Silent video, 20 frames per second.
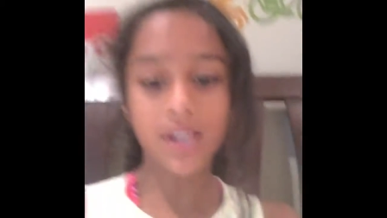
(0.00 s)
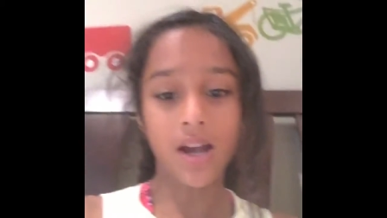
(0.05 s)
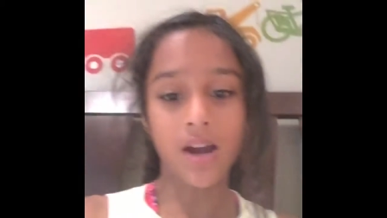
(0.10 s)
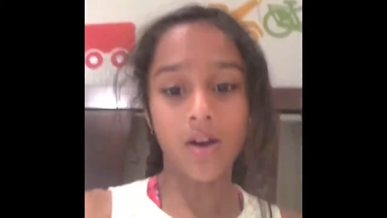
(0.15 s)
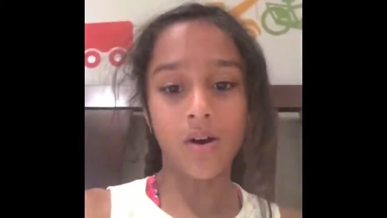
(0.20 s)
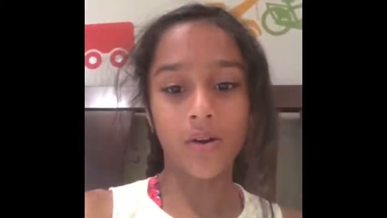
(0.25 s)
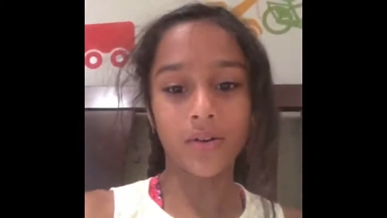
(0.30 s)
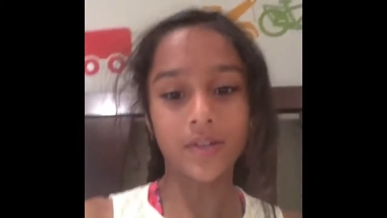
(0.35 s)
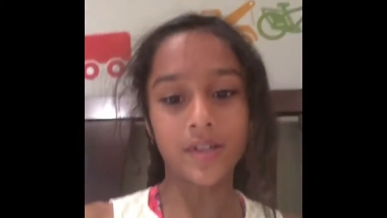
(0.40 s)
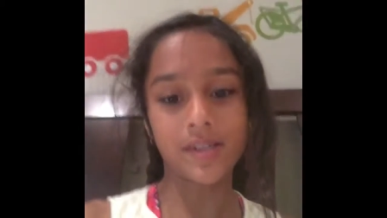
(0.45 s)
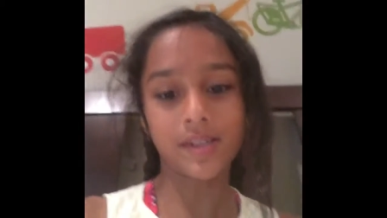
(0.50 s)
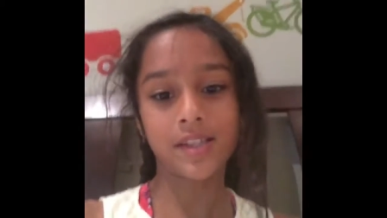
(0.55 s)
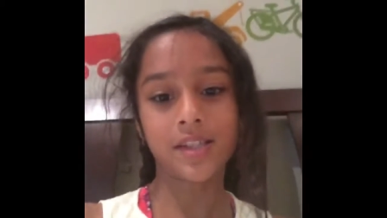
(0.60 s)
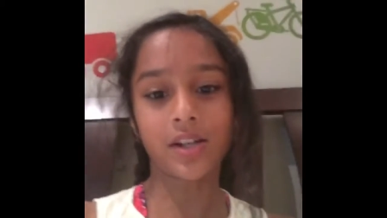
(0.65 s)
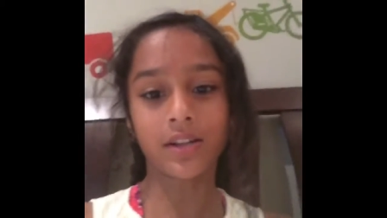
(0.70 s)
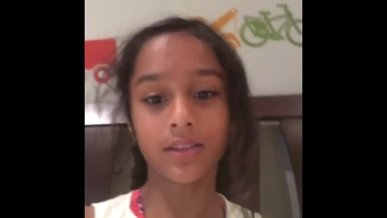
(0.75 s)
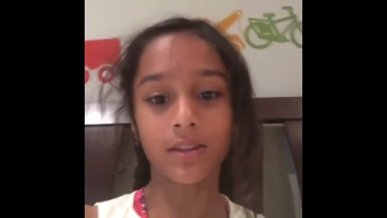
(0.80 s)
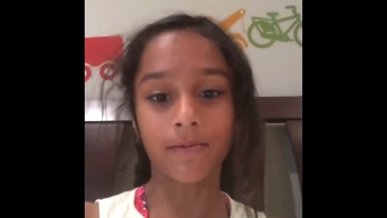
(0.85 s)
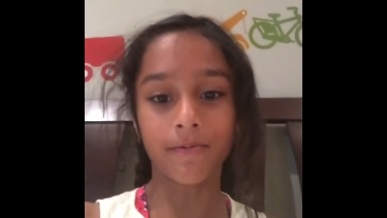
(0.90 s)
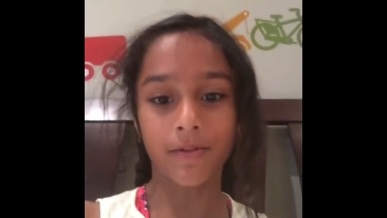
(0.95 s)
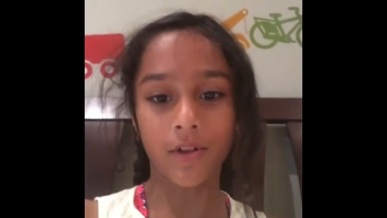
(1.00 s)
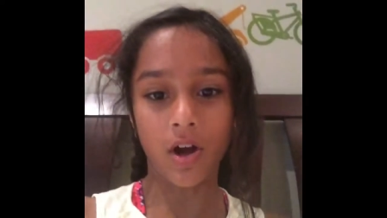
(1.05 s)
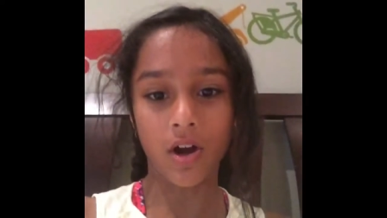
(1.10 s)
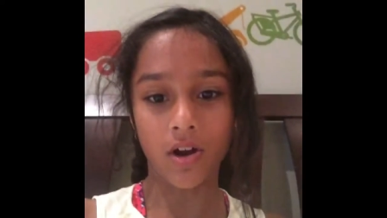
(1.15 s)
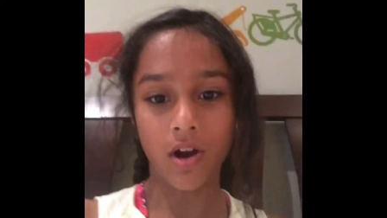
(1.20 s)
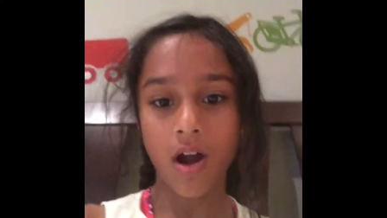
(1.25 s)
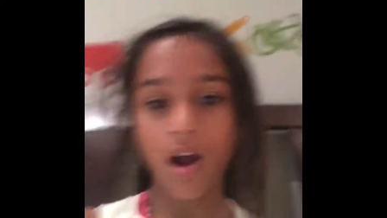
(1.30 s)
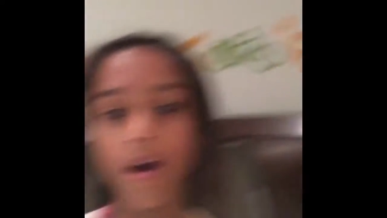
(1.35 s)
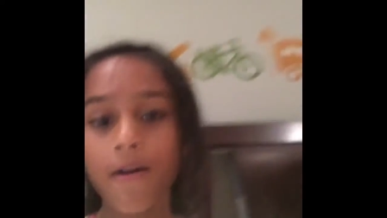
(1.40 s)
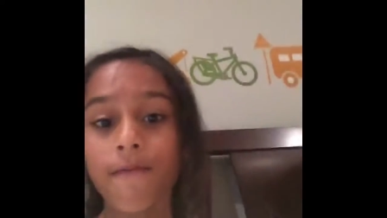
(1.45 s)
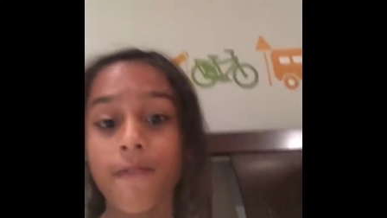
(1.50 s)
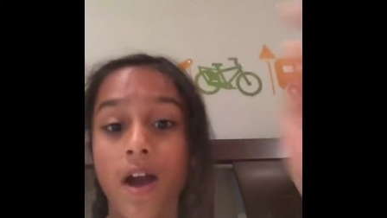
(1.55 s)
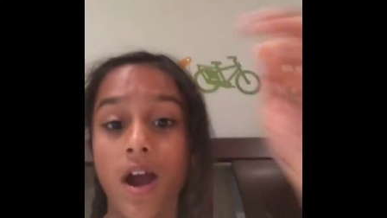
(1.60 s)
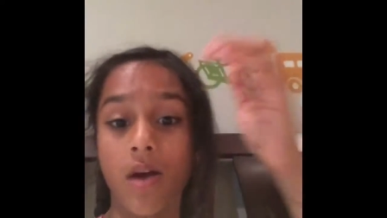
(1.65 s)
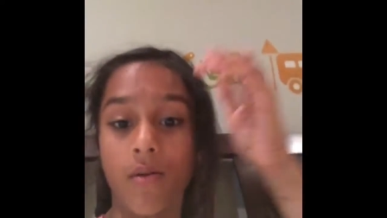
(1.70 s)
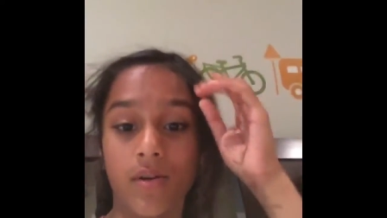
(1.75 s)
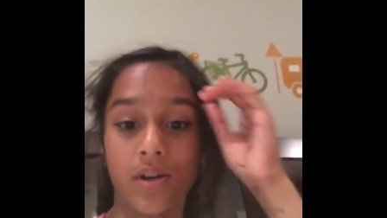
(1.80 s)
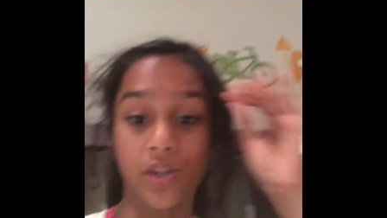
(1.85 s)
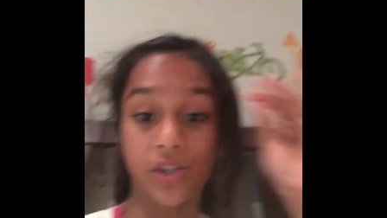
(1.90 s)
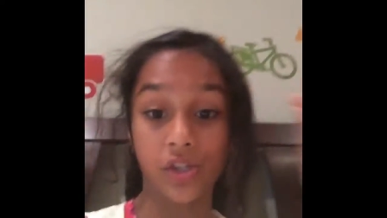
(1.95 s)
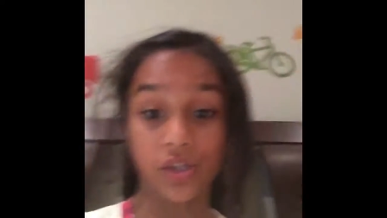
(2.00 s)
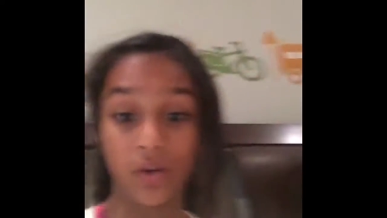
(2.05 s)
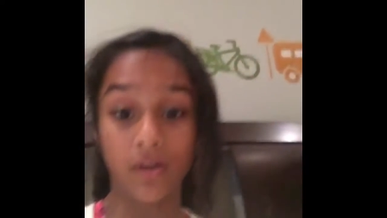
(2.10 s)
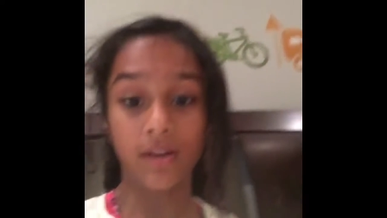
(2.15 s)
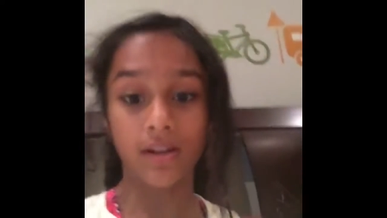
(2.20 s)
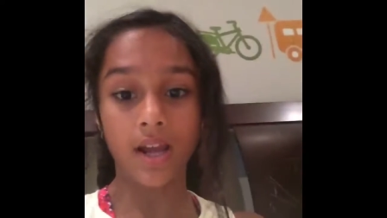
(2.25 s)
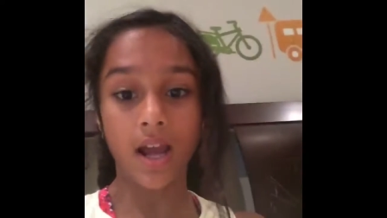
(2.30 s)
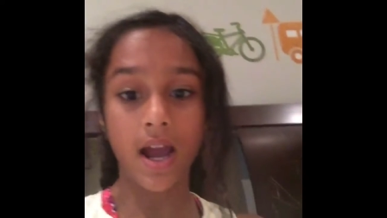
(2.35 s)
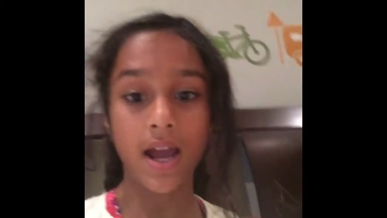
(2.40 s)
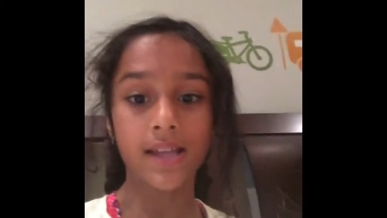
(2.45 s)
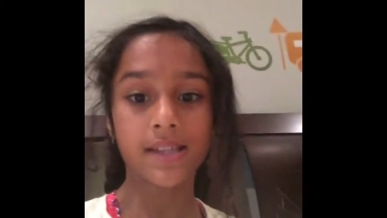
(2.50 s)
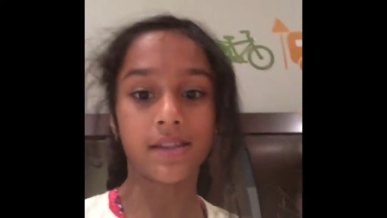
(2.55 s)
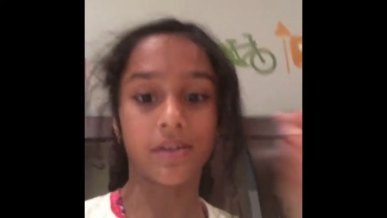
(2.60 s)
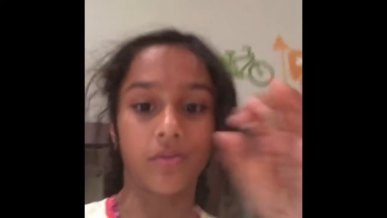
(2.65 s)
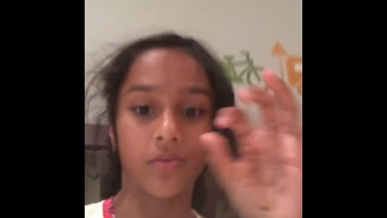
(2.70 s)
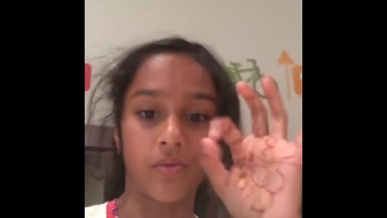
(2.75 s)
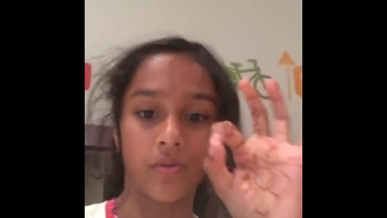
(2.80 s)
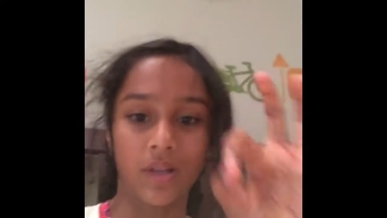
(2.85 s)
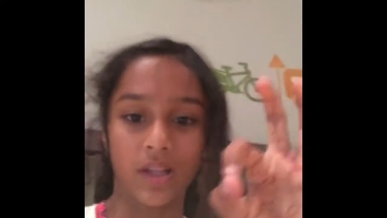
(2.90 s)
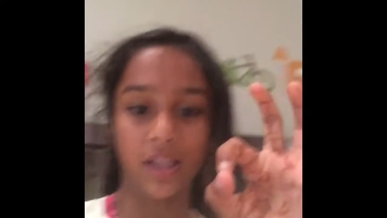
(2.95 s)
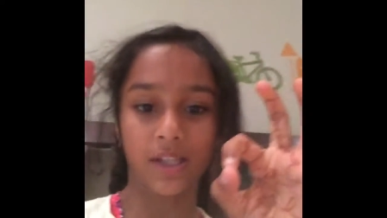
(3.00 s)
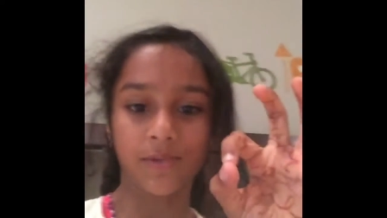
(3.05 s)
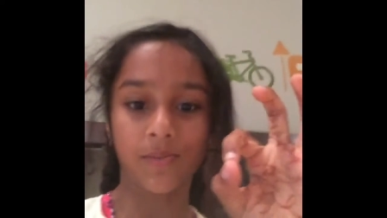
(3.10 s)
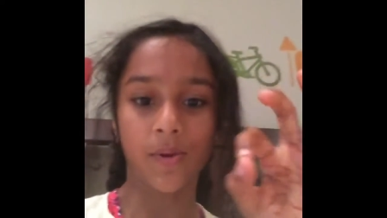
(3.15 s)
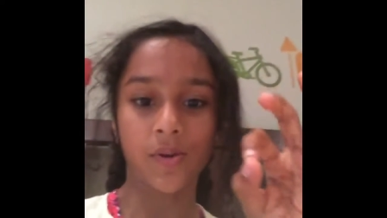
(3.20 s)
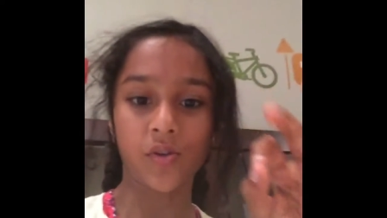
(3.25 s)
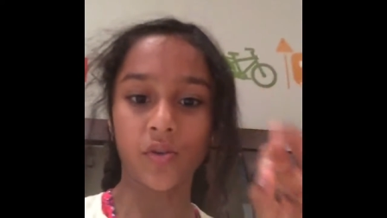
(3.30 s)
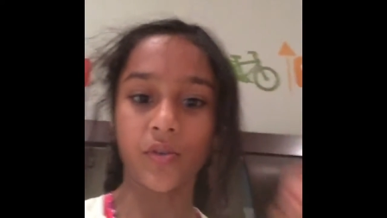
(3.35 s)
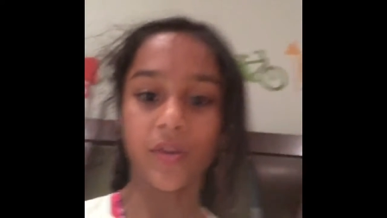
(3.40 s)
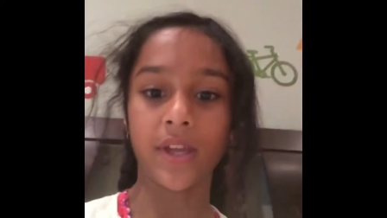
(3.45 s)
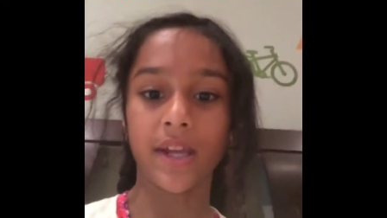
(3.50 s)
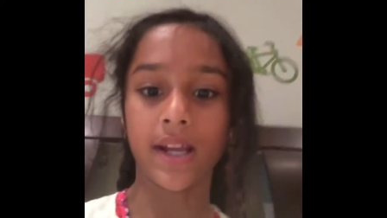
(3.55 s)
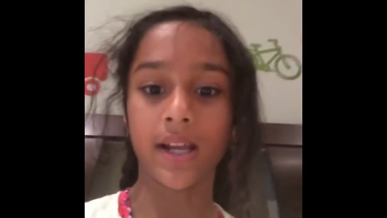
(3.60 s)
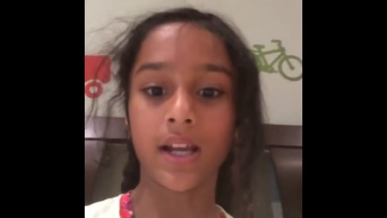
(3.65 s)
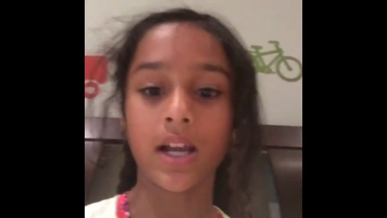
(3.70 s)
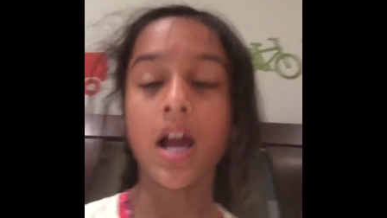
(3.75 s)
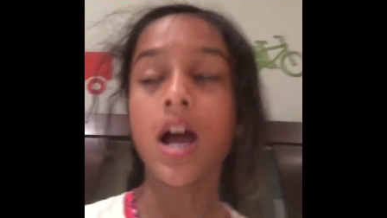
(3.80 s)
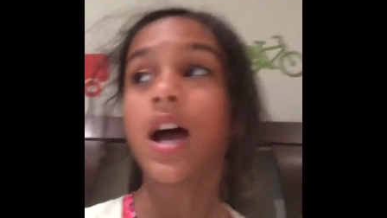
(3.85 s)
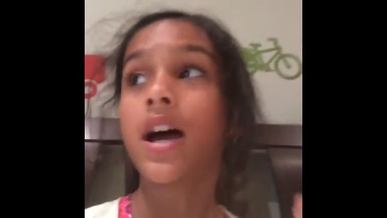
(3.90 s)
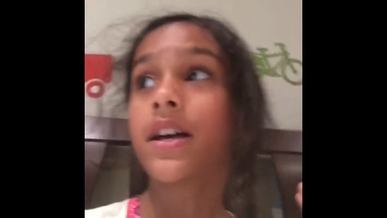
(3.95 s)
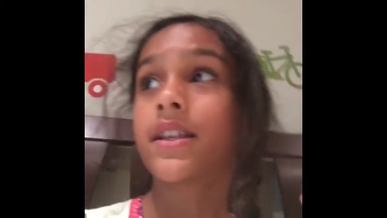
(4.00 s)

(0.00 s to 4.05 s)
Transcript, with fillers: So to start the vlog off, I want to show you guys a really special thing.